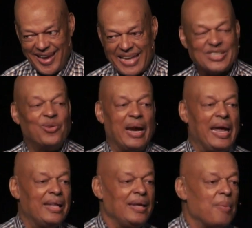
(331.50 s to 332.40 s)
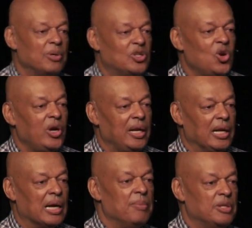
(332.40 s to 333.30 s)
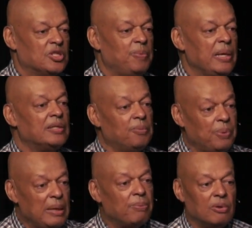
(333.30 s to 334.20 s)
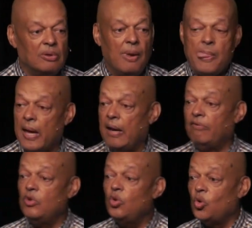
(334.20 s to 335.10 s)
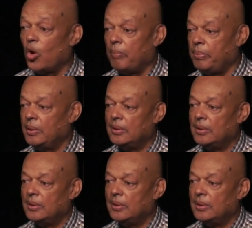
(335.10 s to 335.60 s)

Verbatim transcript: And so when I had the opportunity to come and speak to people of New Dorp,